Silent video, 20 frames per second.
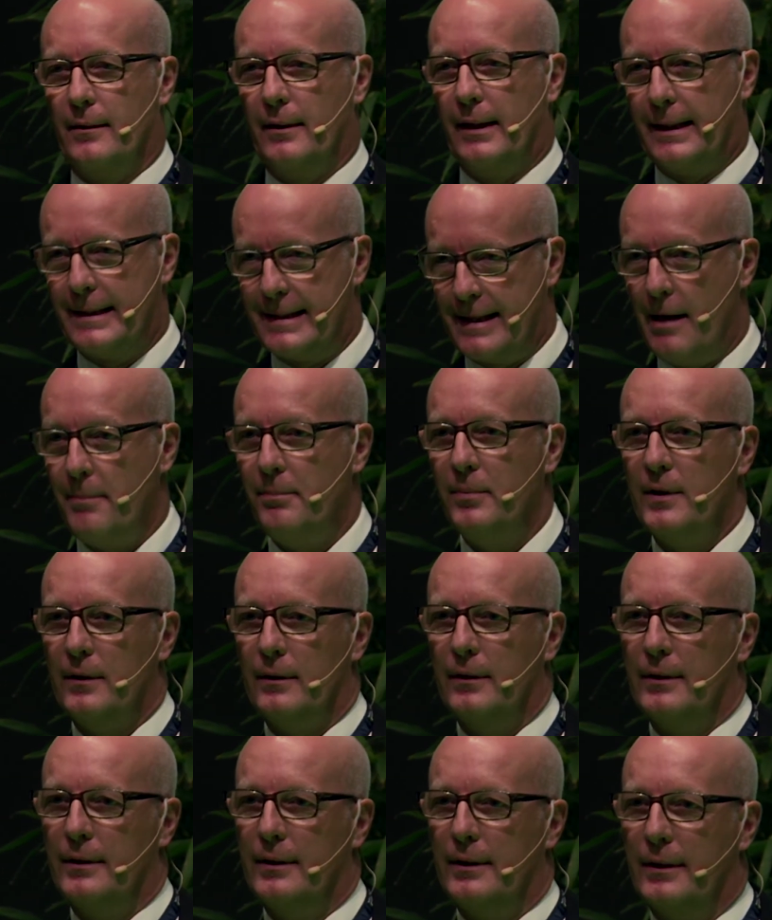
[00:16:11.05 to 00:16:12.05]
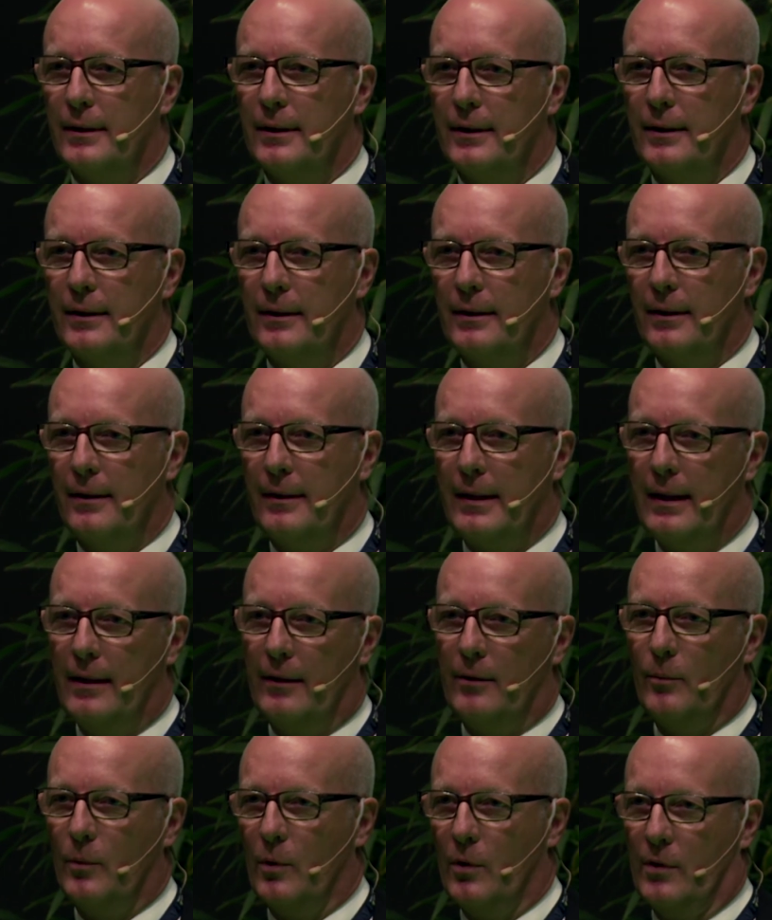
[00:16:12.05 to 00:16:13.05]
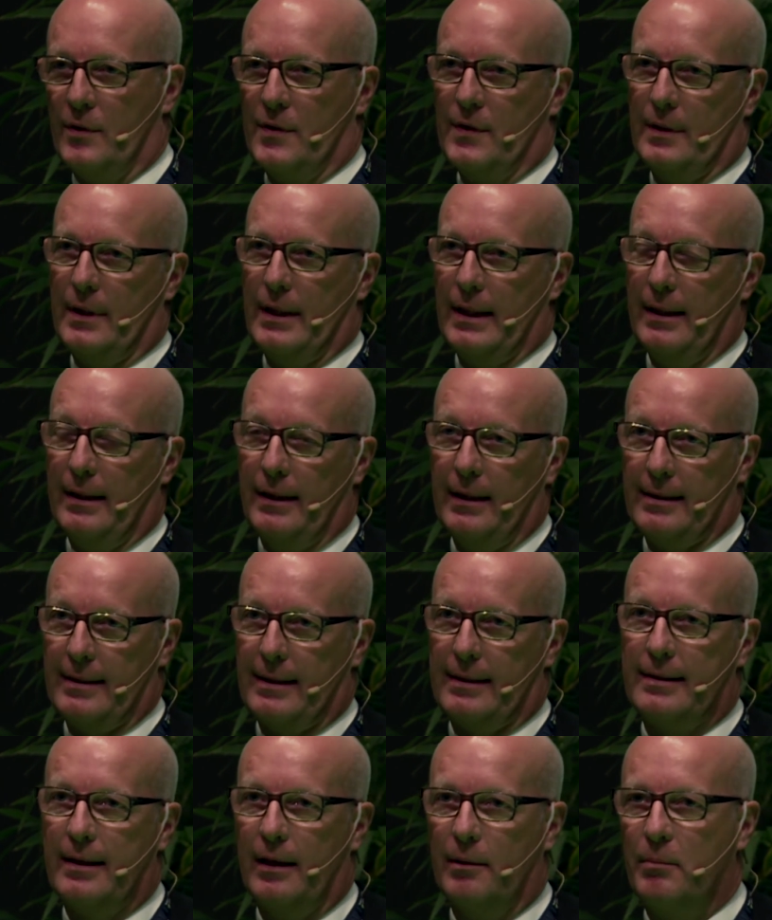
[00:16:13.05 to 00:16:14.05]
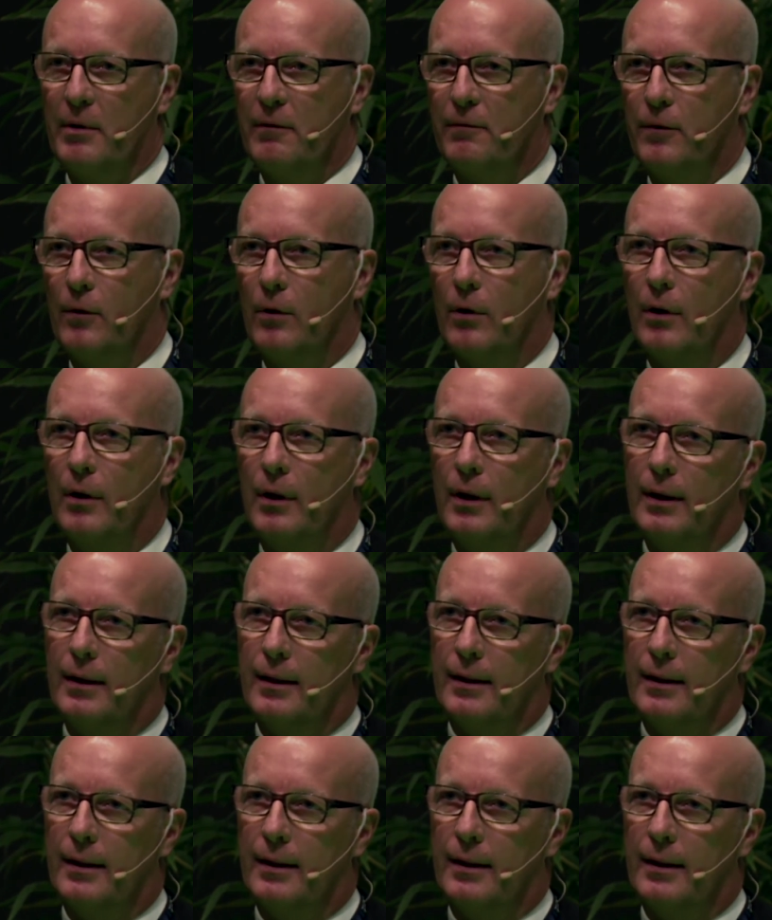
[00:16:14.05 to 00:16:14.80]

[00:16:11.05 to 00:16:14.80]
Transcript: accept uh, that was that, as I said before,